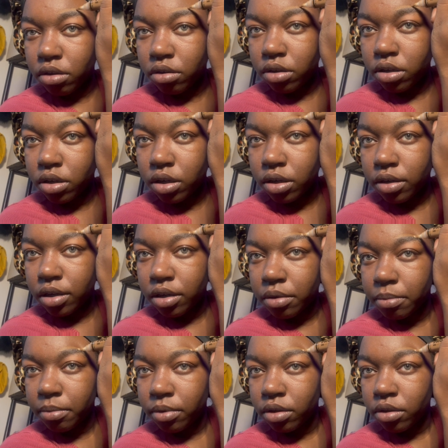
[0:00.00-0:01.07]
arm,
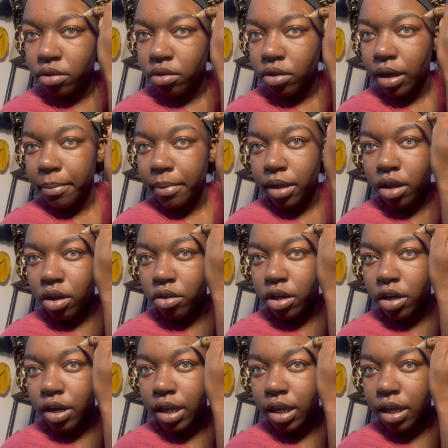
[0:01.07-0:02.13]
I mean on
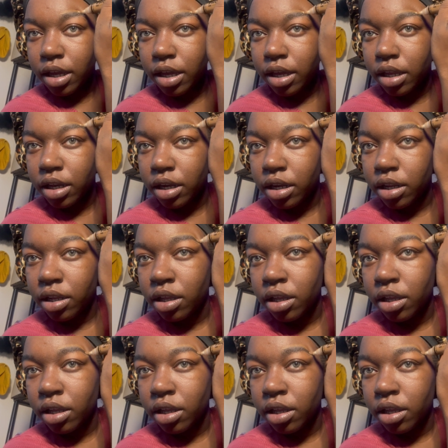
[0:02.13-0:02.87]
your hand,